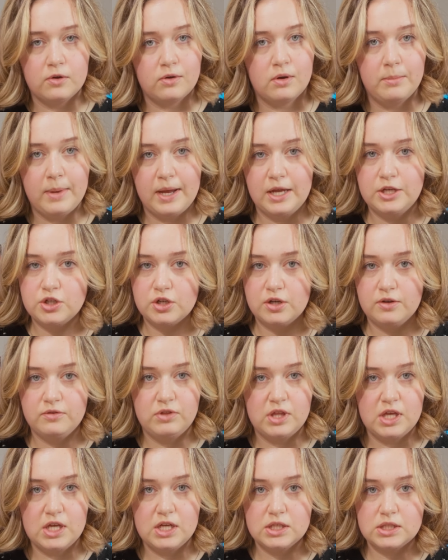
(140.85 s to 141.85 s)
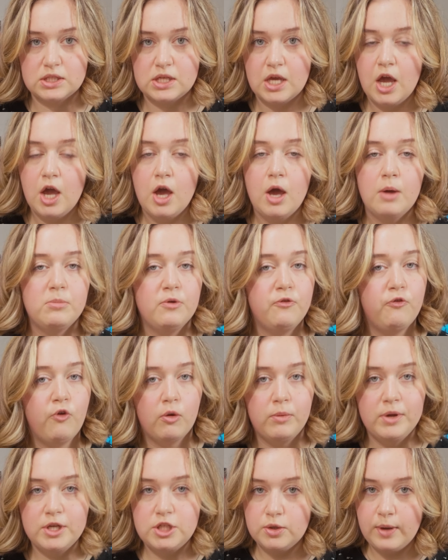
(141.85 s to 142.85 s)
the remainder of these
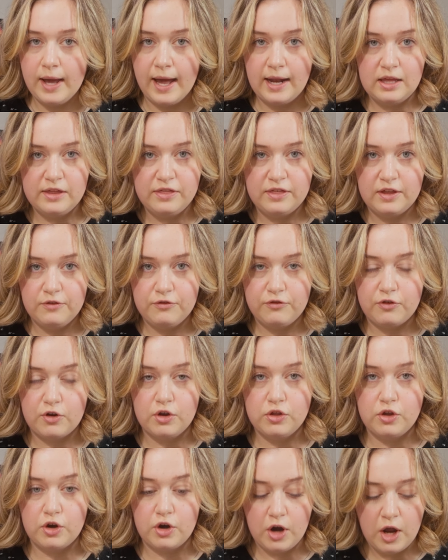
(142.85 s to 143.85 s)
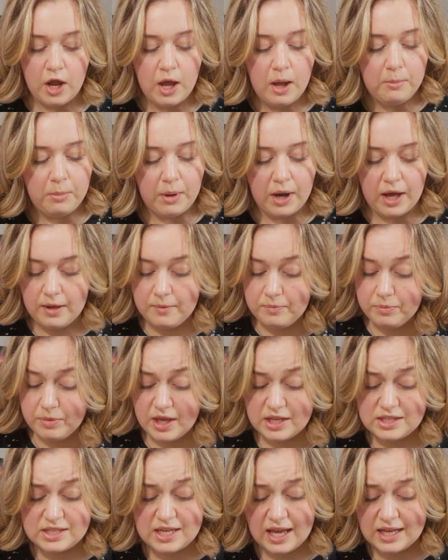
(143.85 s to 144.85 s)
before we do anything further, but
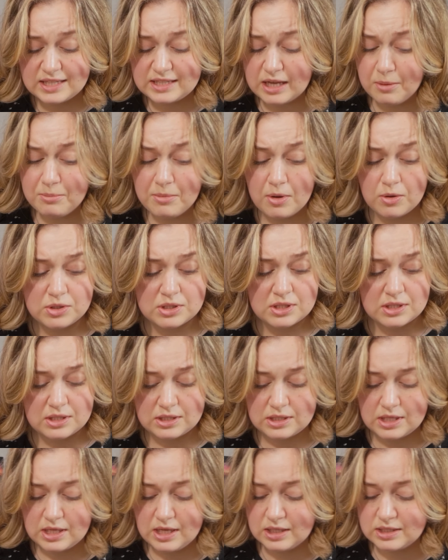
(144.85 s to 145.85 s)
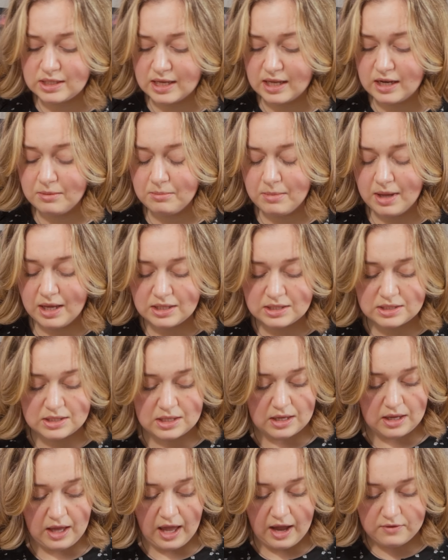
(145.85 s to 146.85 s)
it takes out most of the seeds and it makes
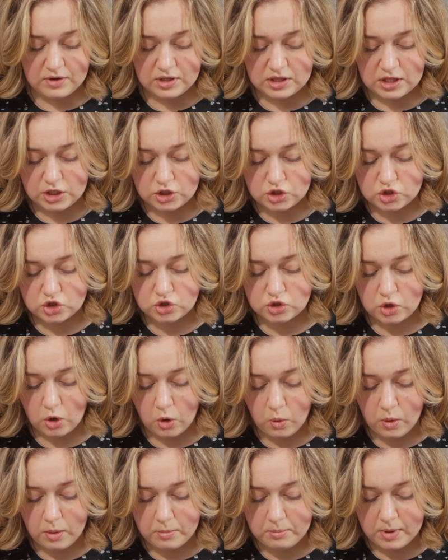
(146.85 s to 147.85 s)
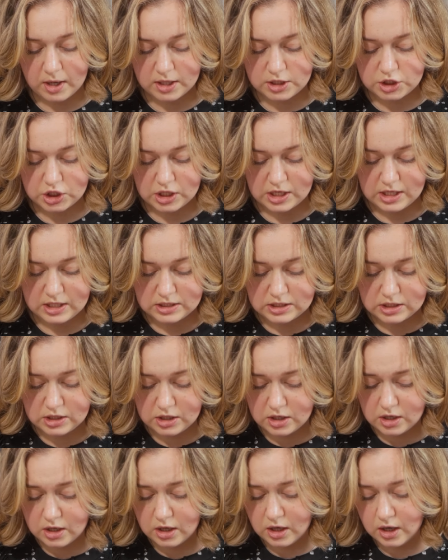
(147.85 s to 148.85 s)
everything so much
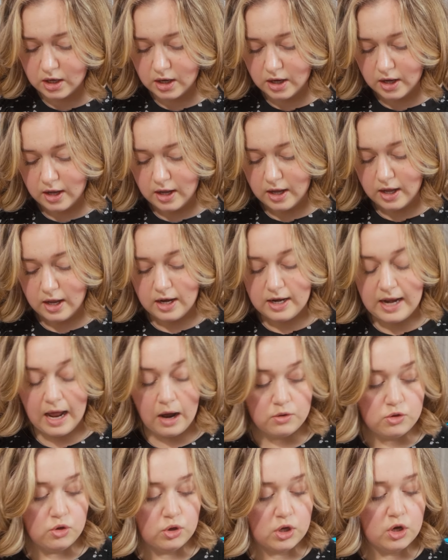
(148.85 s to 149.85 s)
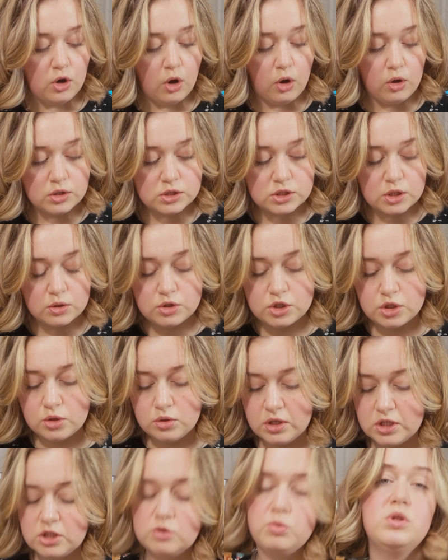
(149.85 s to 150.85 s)
easier. Now you can also
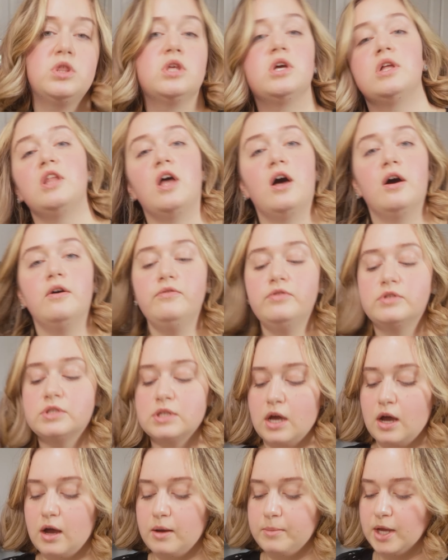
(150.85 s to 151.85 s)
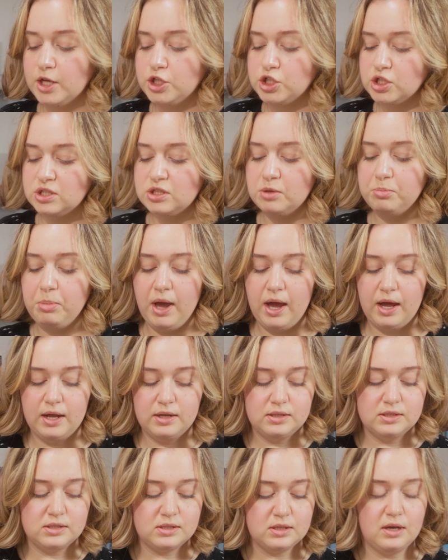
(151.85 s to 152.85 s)
do this with gloves. It just
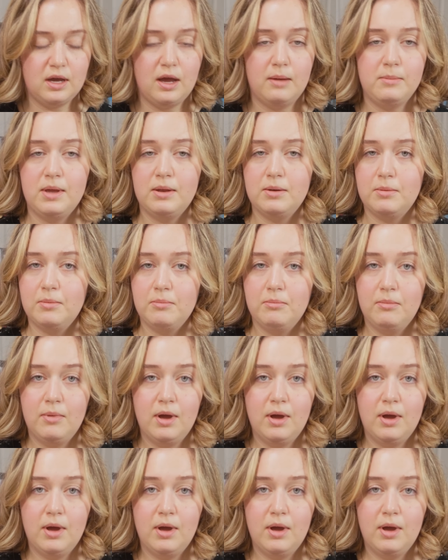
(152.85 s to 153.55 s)
depends. I mean,